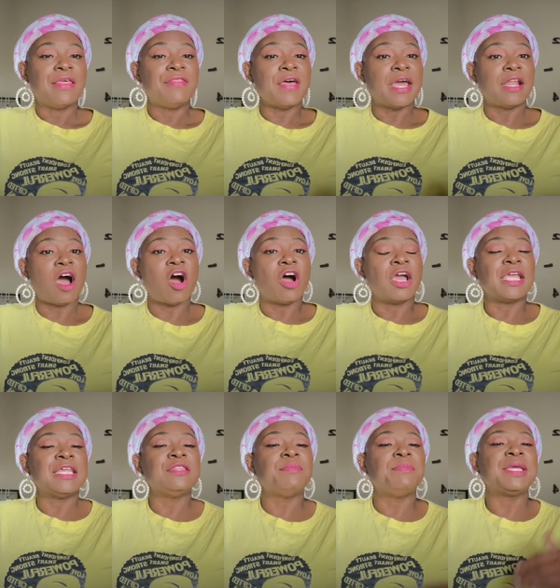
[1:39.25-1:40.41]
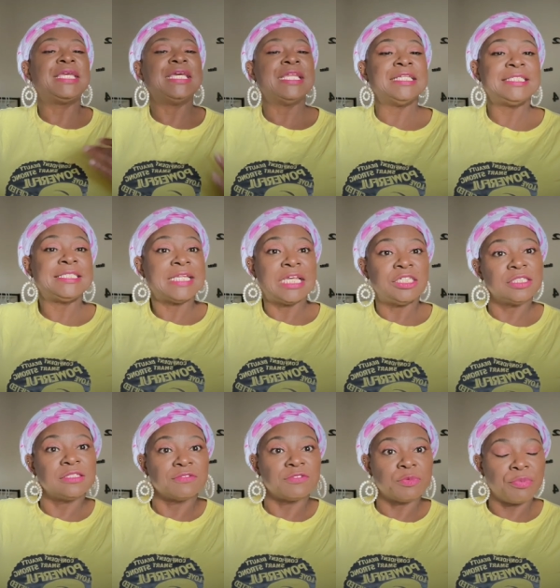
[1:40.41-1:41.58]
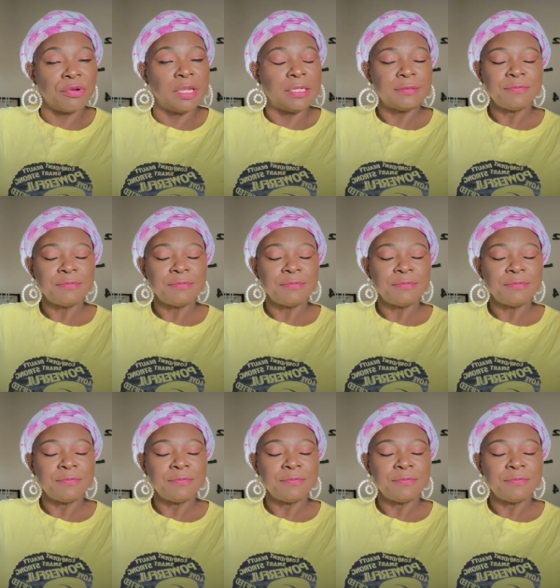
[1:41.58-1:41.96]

that are in the beginning stages of spring.